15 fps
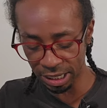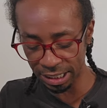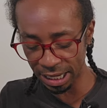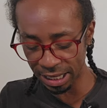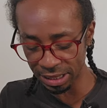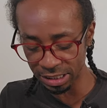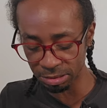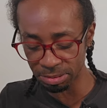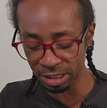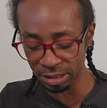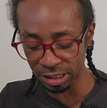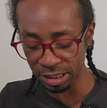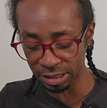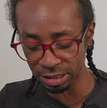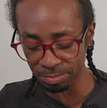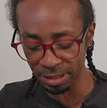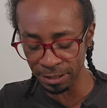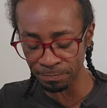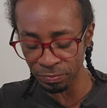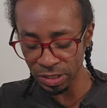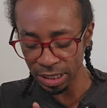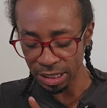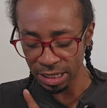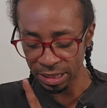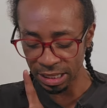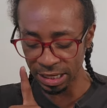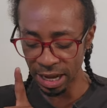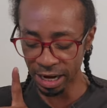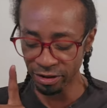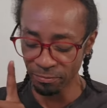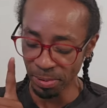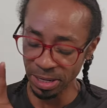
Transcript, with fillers: Again, this has been, this has been the Knight of